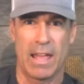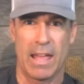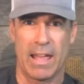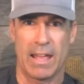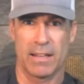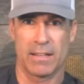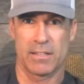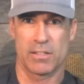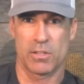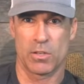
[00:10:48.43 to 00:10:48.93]

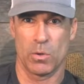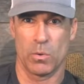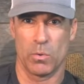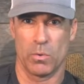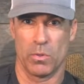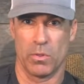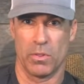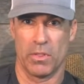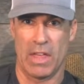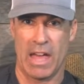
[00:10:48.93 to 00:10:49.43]
And
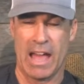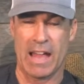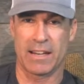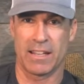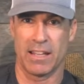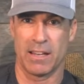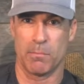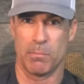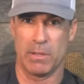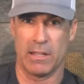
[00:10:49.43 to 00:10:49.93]
so that
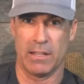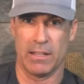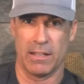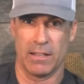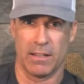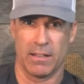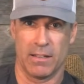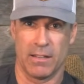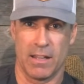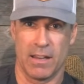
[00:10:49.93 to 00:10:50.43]
can be
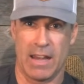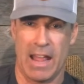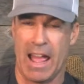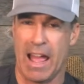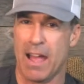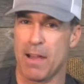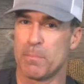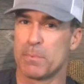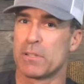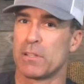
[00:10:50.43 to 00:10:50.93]
an
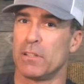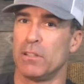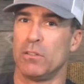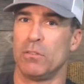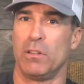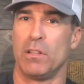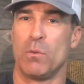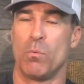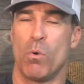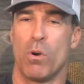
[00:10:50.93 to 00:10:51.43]

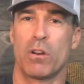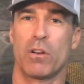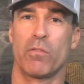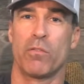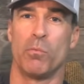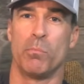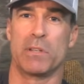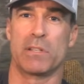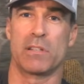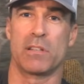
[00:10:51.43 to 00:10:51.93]
absolutely
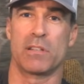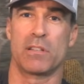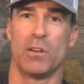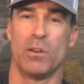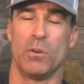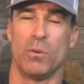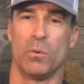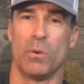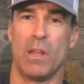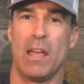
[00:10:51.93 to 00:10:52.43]
wonderful business to
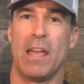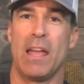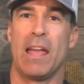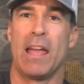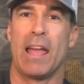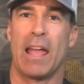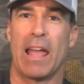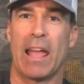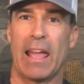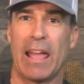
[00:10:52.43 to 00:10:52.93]
own.
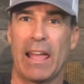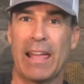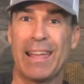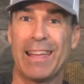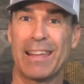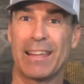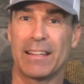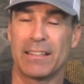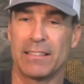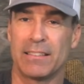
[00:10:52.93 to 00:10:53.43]

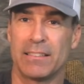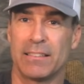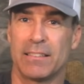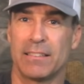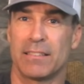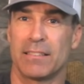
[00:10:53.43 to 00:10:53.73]
And